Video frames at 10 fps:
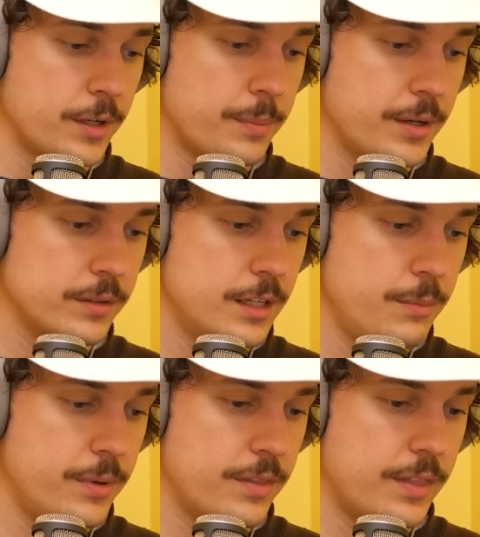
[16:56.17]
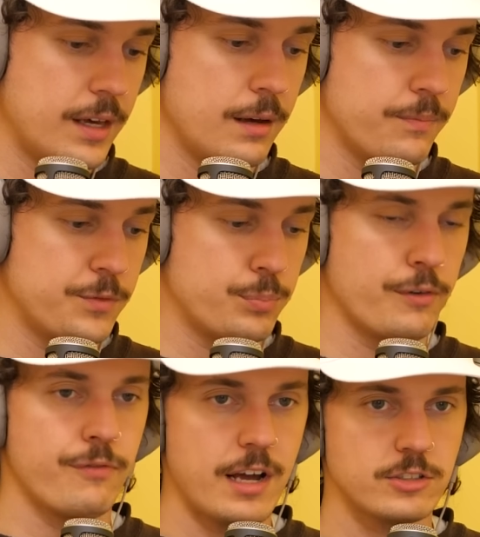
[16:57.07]
but apparently the
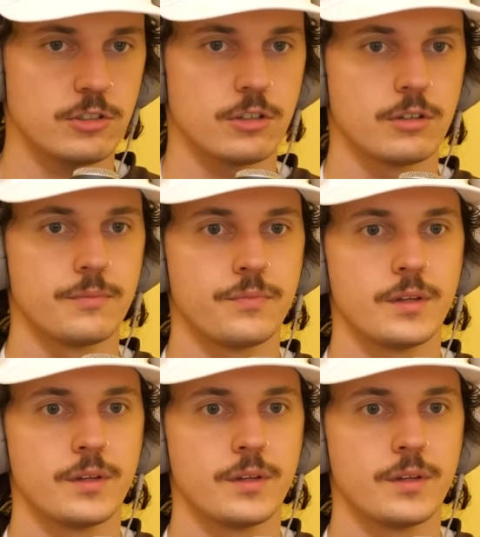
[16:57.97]
professor